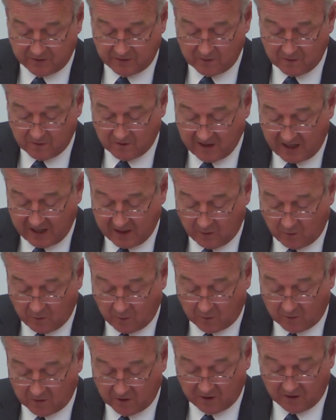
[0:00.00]
of a UK
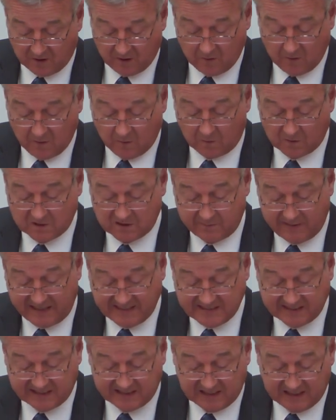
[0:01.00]
court can
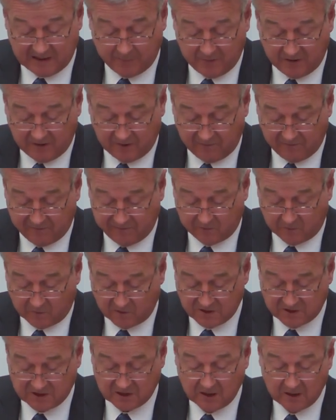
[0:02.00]
automatically be
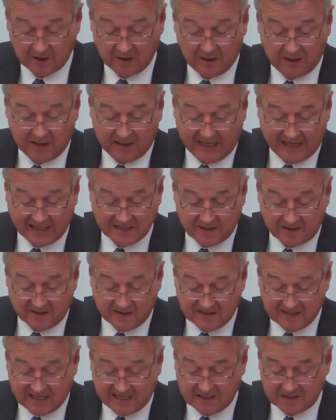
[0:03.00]
enforced, as at
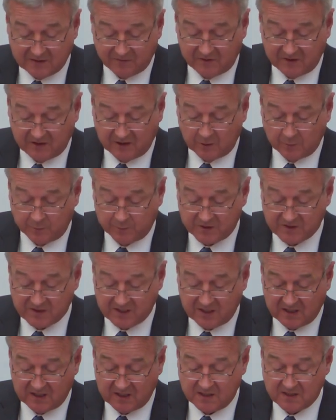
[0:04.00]
the date of legal
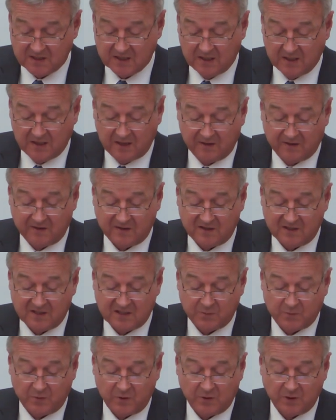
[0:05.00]
proceedings, the
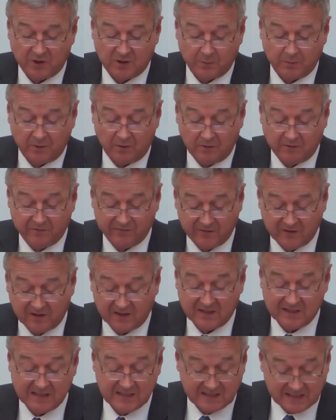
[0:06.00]
dispute shall be
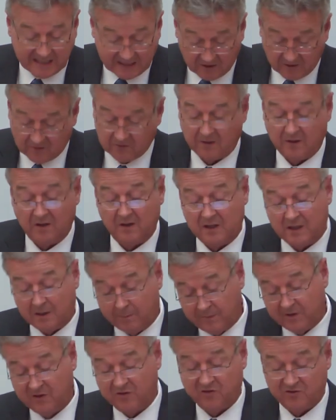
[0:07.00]
referred instead to
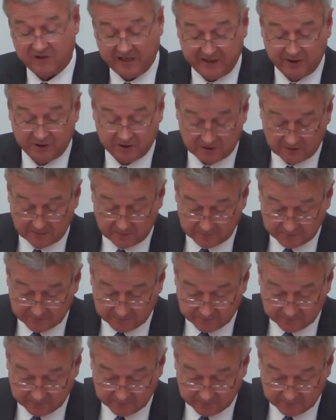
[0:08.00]
arbitration.